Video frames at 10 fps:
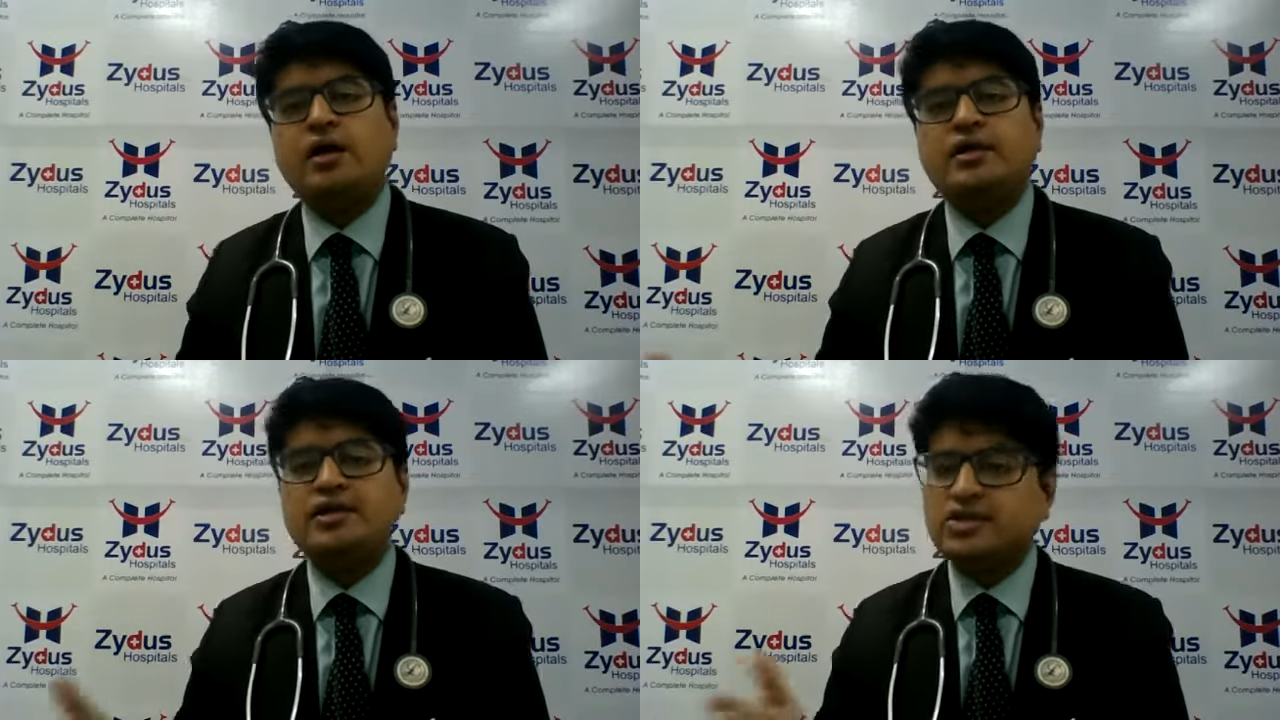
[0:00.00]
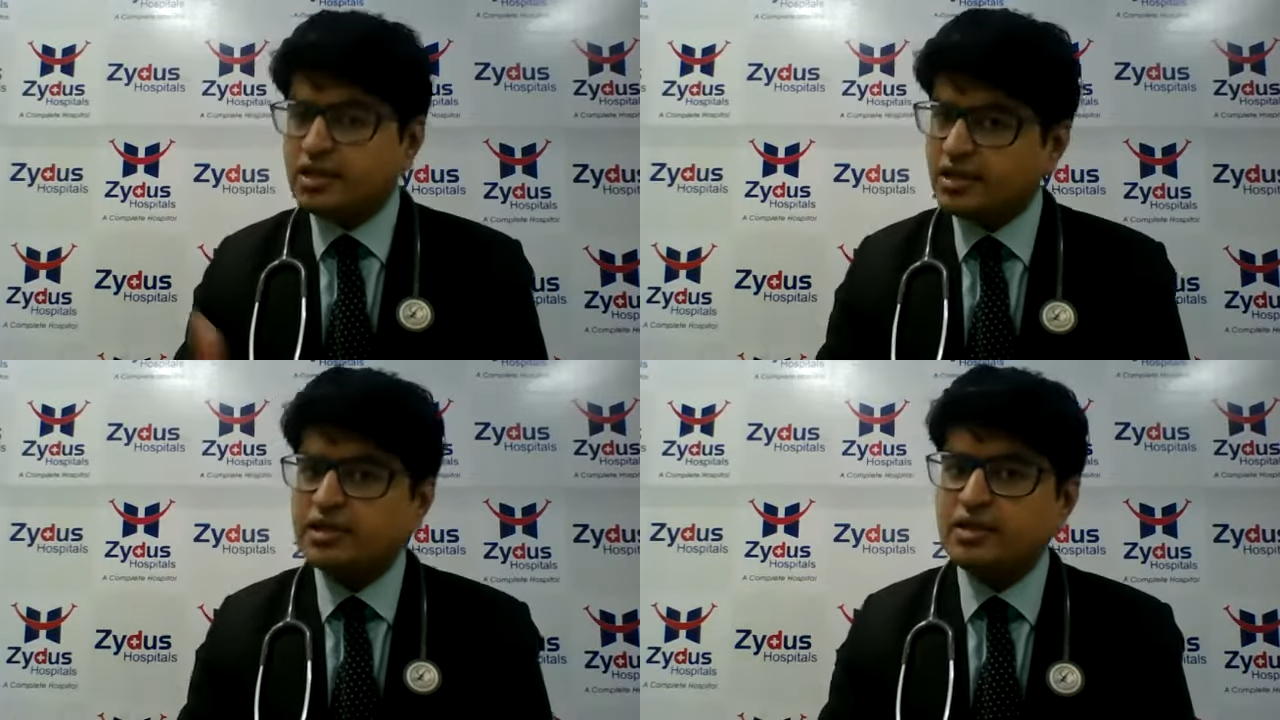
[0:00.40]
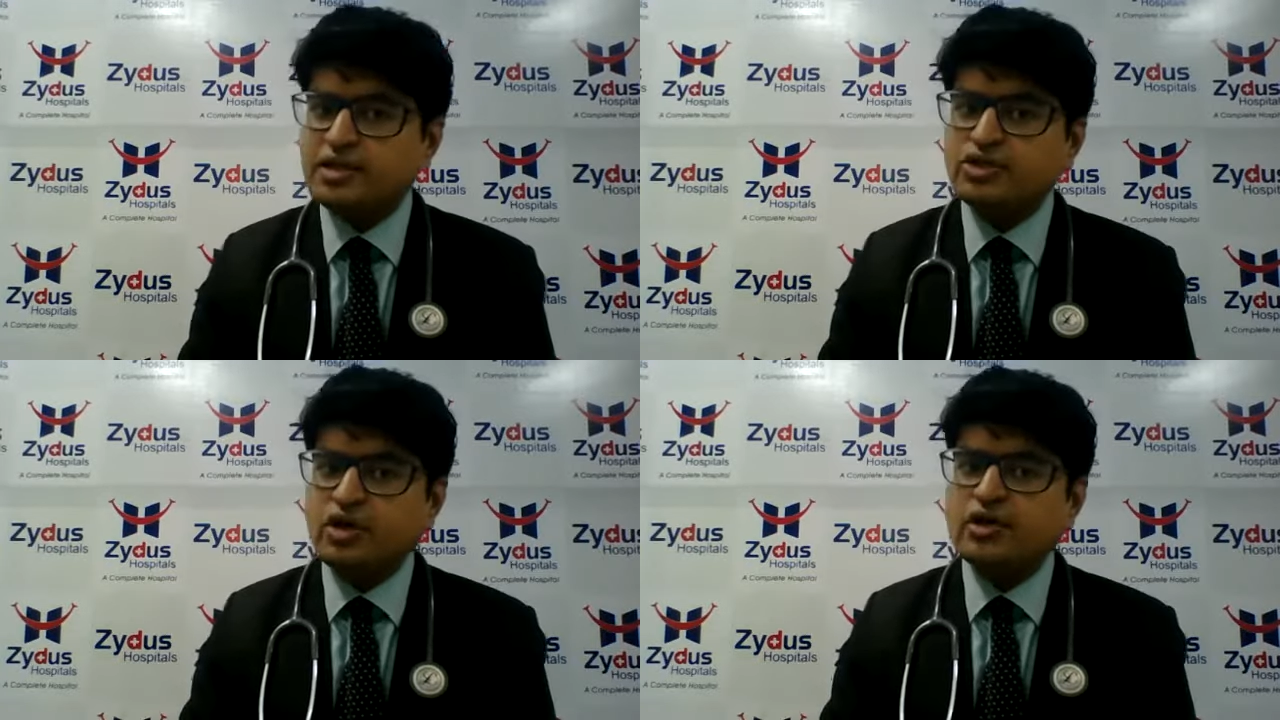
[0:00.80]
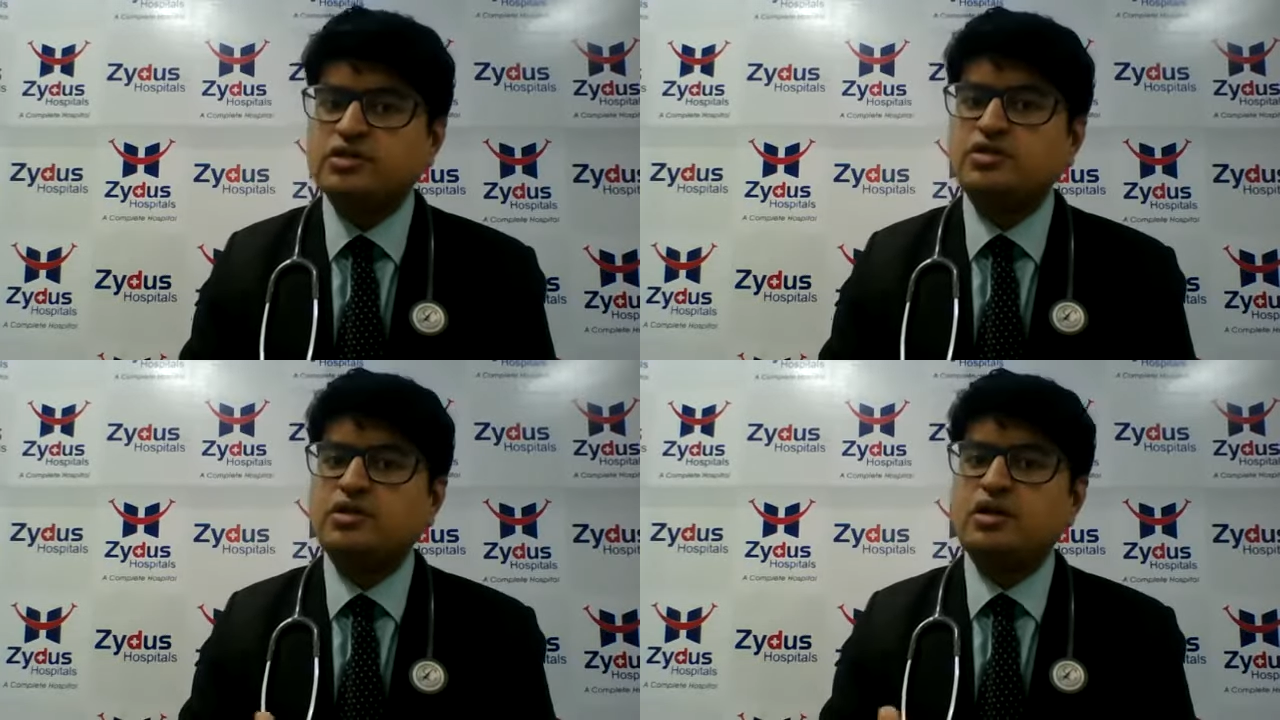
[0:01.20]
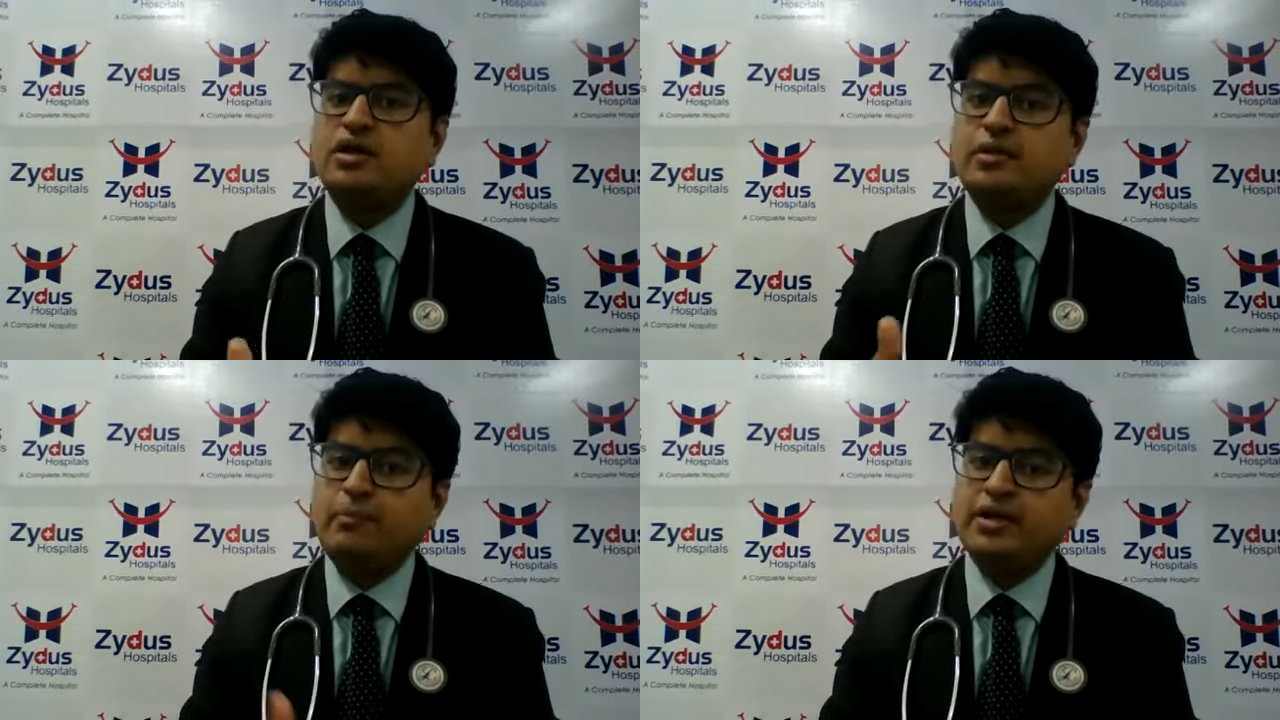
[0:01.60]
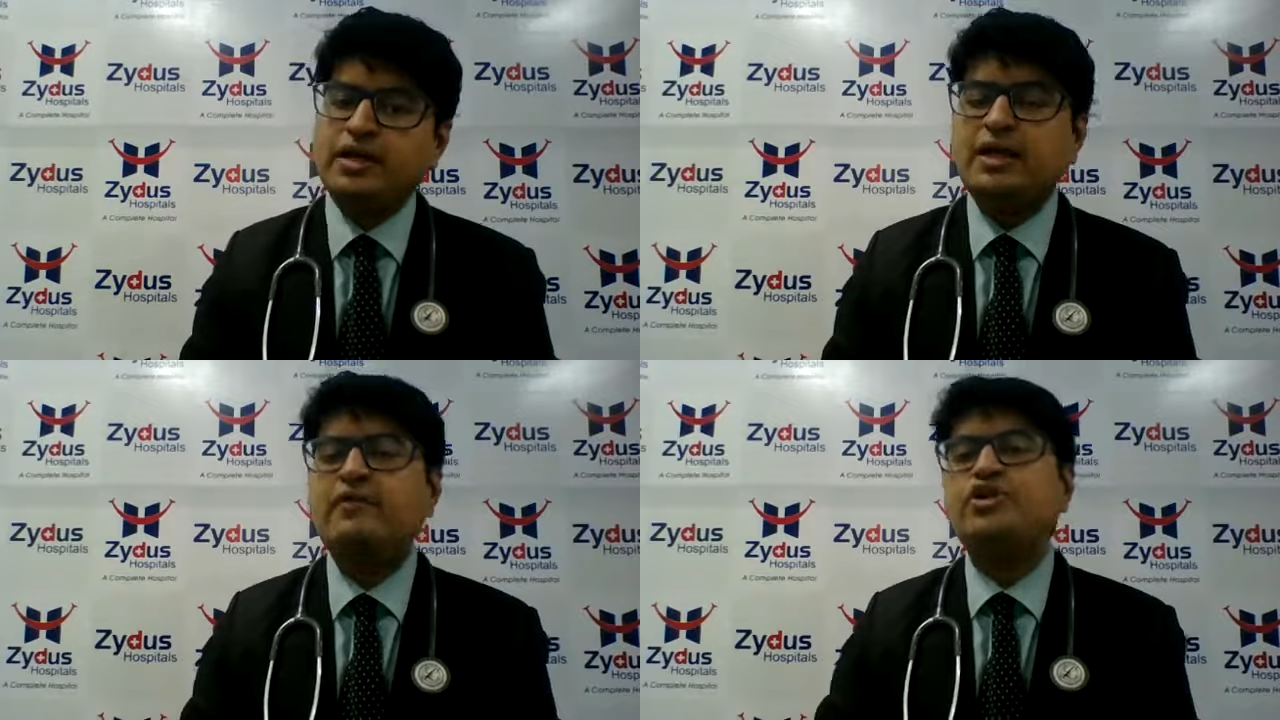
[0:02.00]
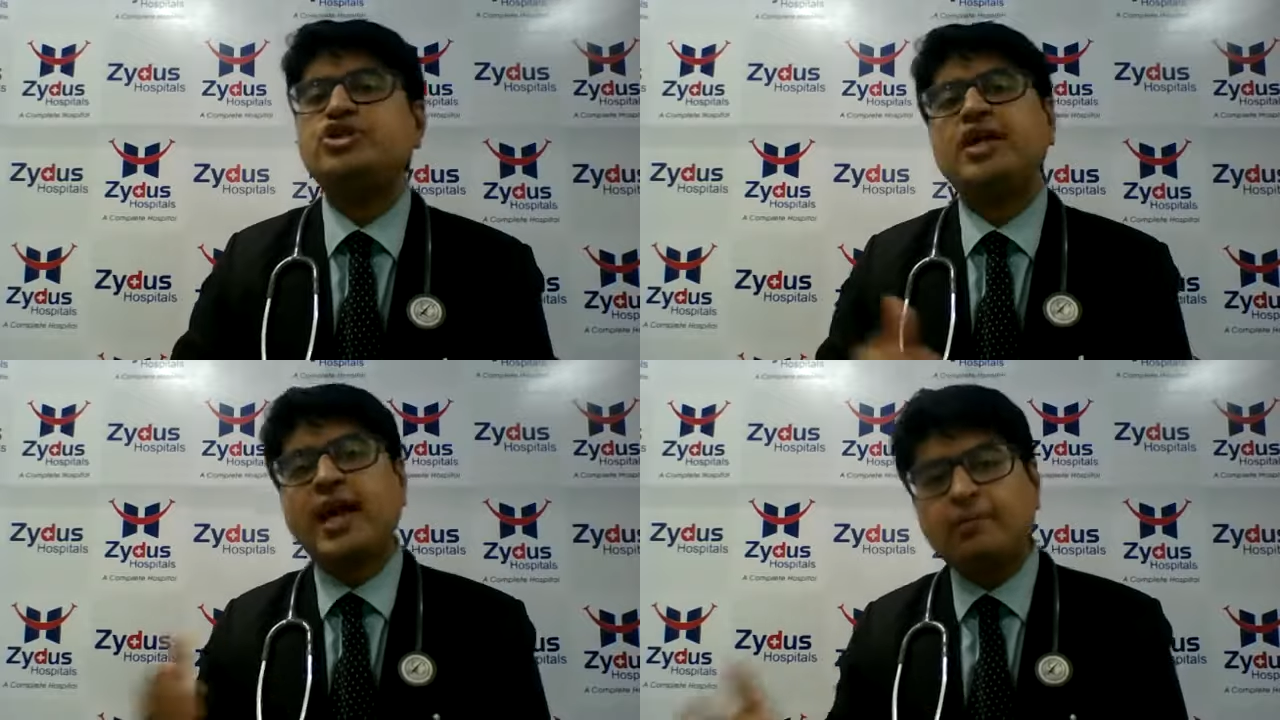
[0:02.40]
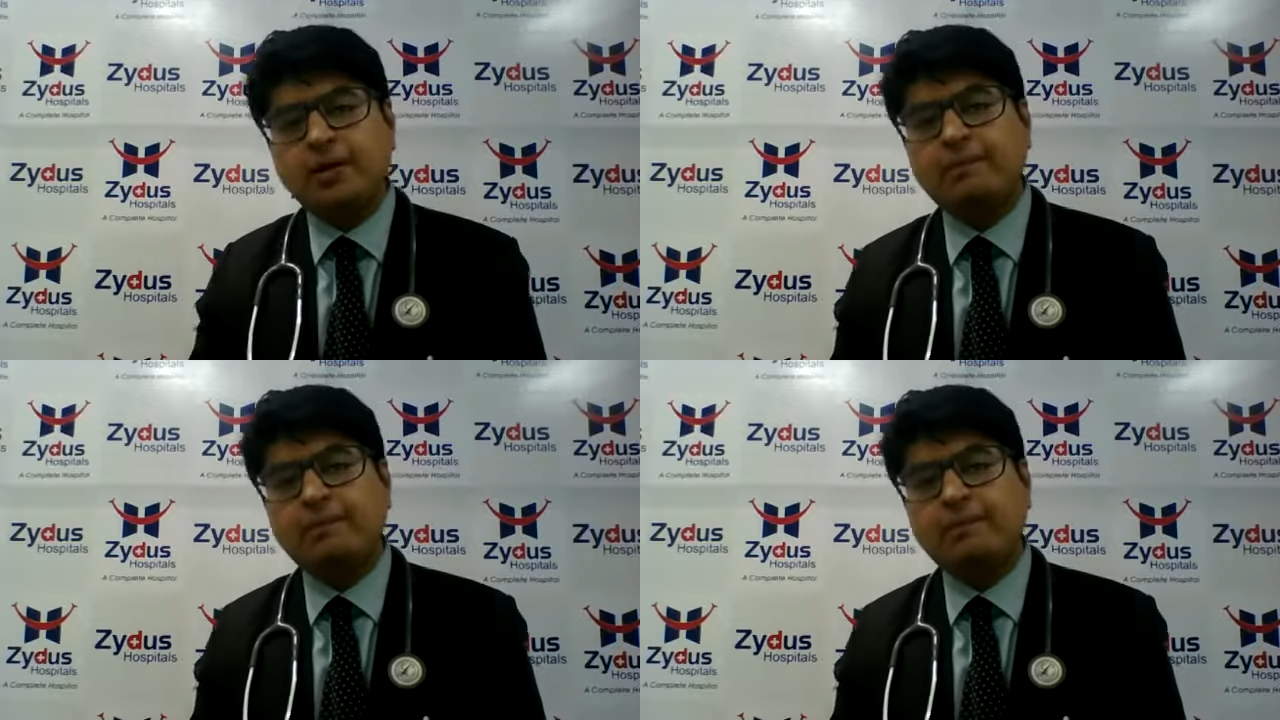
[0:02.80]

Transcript: There are certain disorders in the mother which can